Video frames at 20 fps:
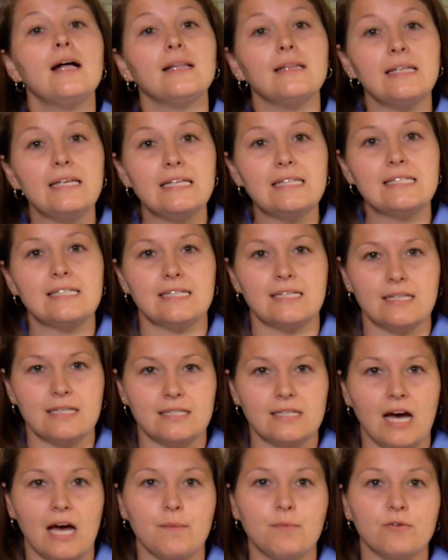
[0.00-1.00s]
leads to the
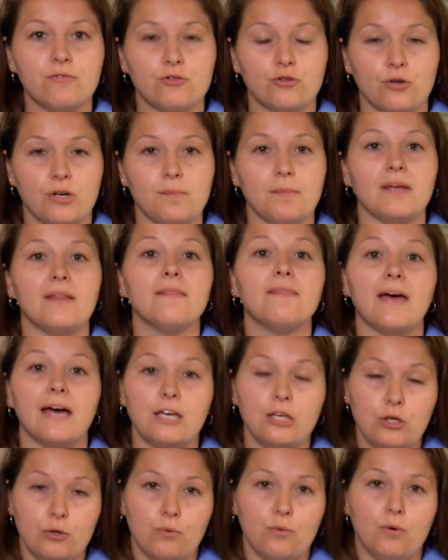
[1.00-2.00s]
type of treatment
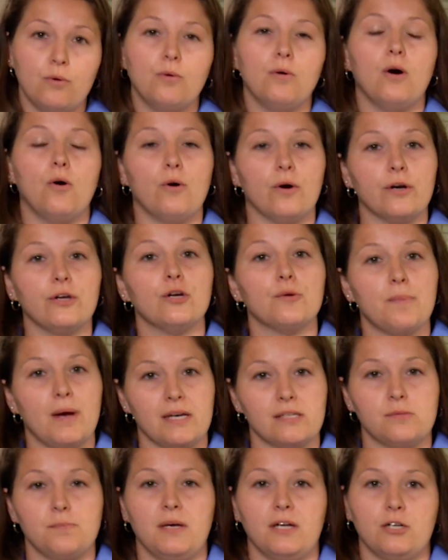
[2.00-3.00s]
that you or your
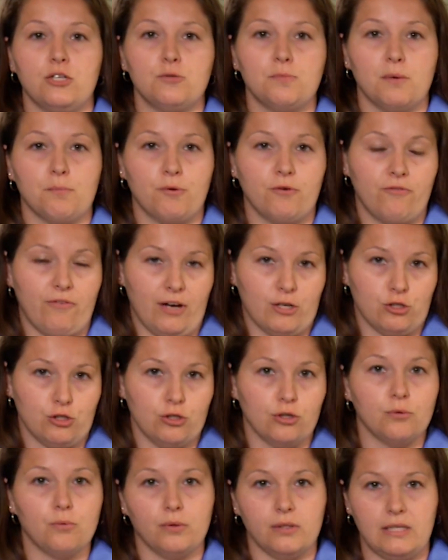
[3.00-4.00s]
pest management
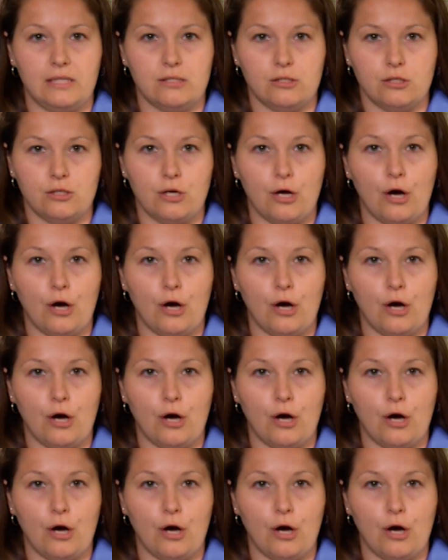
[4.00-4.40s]
professional will need to